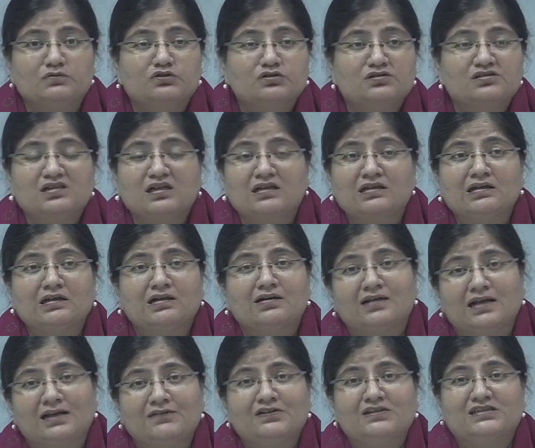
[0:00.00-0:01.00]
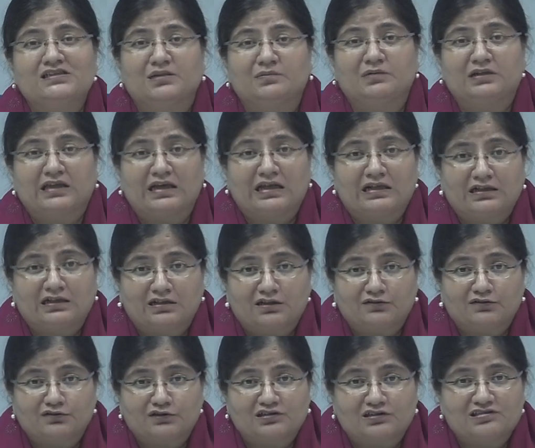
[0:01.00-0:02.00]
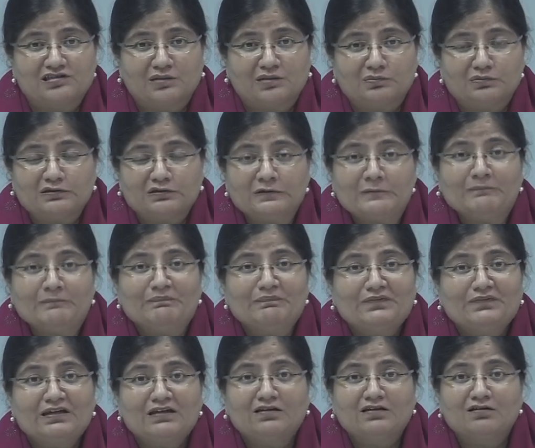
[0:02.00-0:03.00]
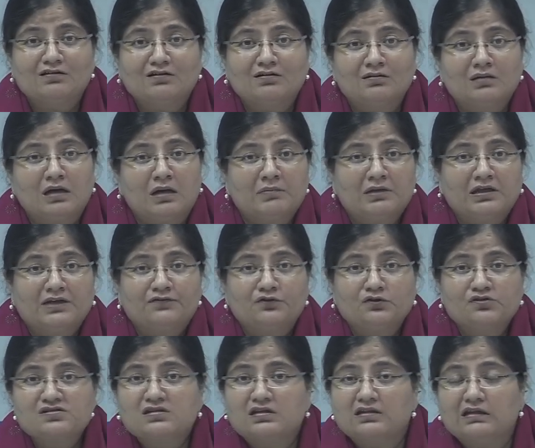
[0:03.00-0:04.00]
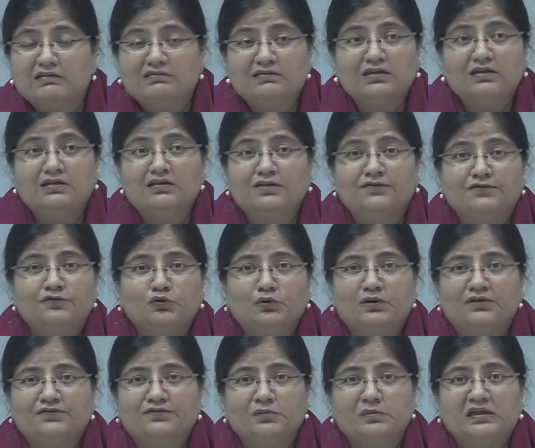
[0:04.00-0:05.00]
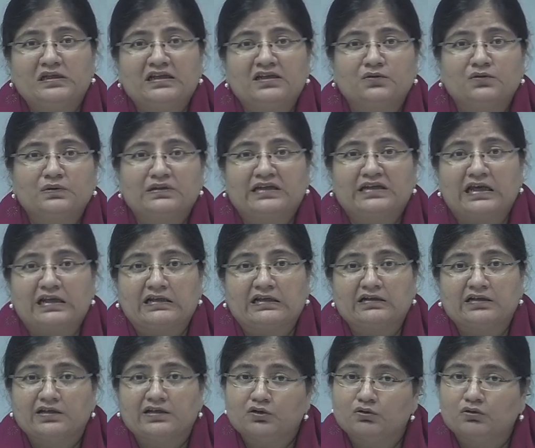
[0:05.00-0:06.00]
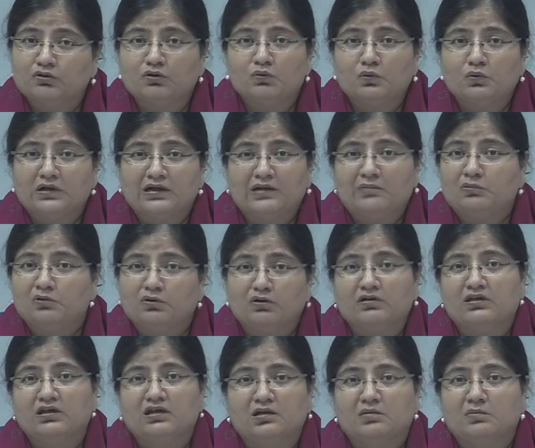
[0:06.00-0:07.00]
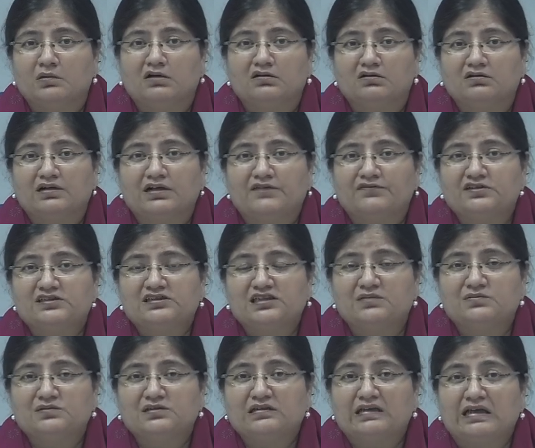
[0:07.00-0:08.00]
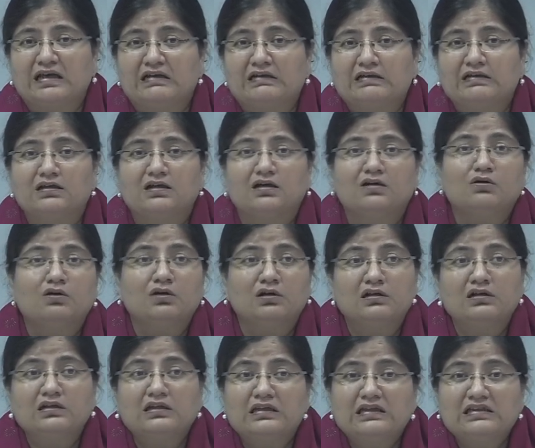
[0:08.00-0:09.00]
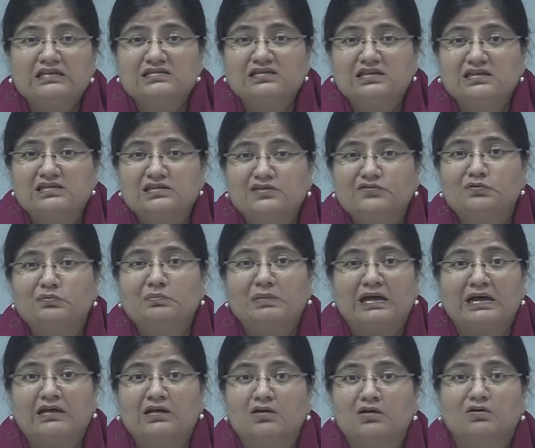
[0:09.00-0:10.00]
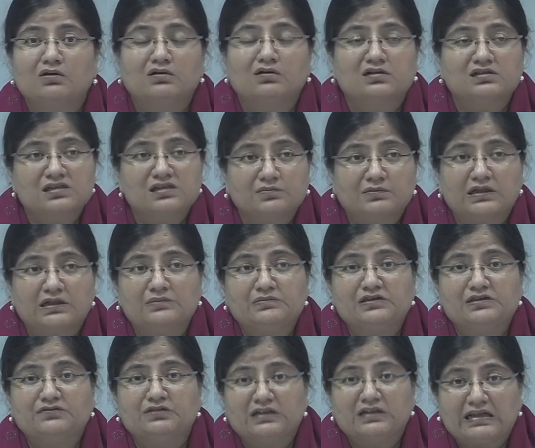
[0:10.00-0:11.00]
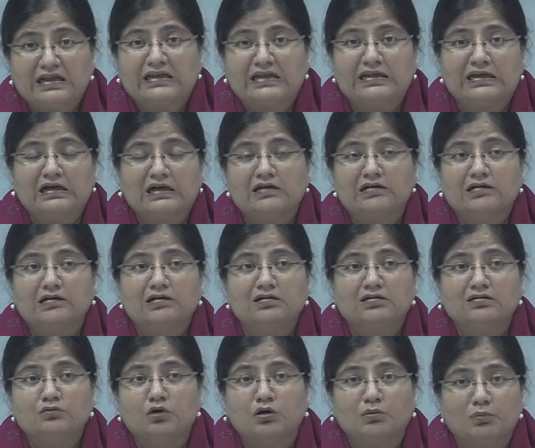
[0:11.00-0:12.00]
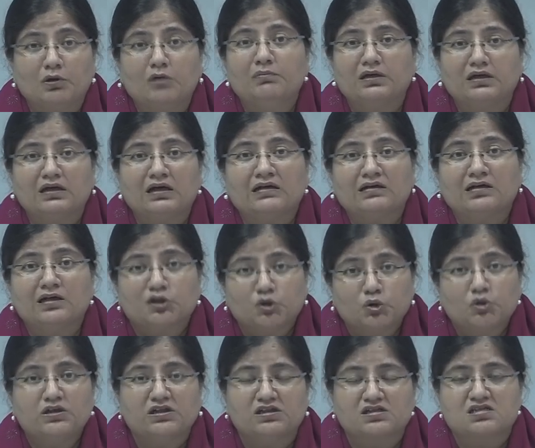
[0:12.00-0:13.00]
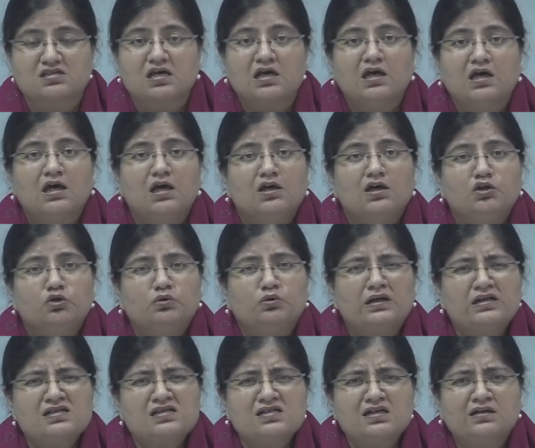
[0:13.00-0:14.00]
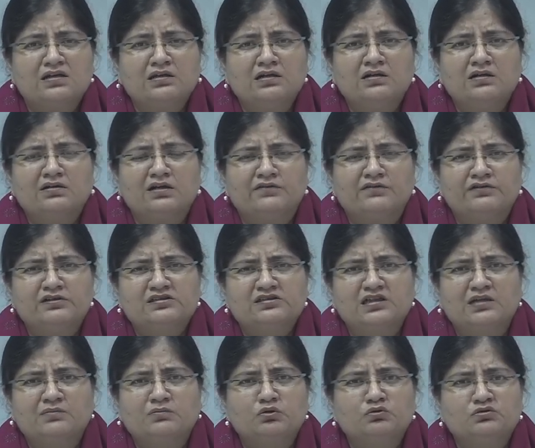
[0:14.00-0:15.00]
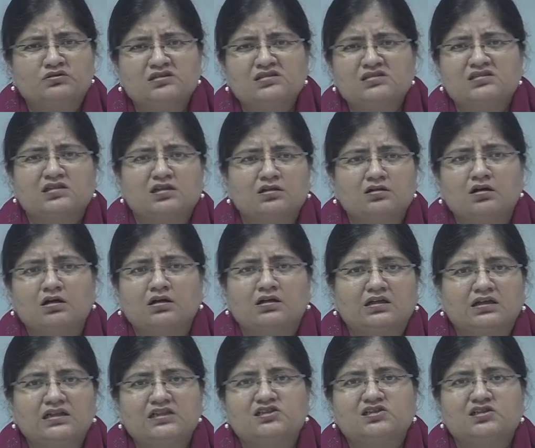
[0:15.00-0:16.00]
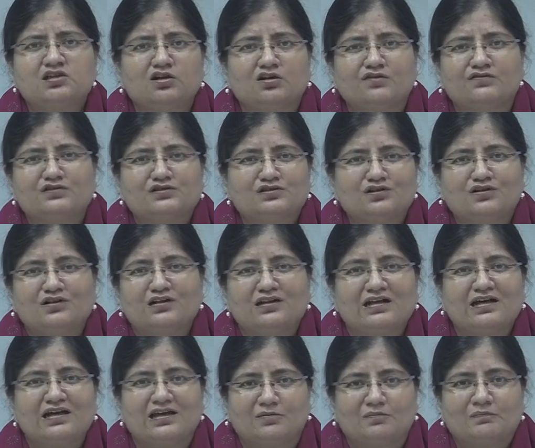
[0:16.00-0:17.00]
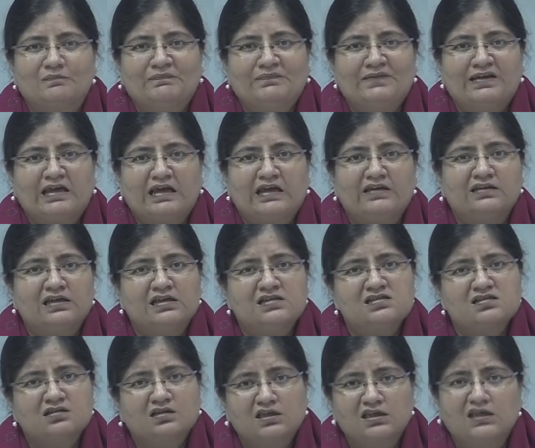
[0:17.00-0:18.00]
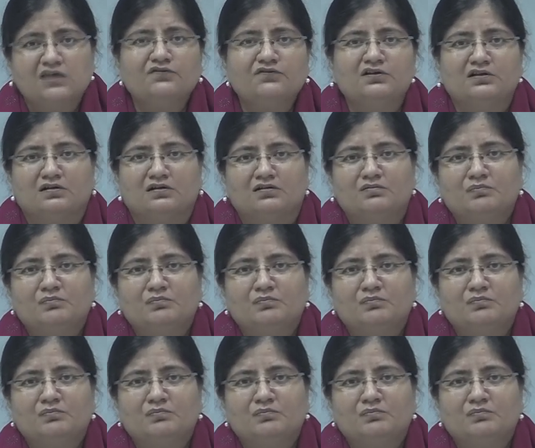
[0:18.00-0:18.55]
You're stuck in a traffic jam in Calcutta, for example. I mean, if you are familiar with Calcutta, you'll know what I'm talking about. Traffic jams in Calcutta, or these days even Bangalore, or sometimes even Delhi or Bombay, are notorious. You get stuck in a traffic jam, you just cannot reach the office on time, and that's a given.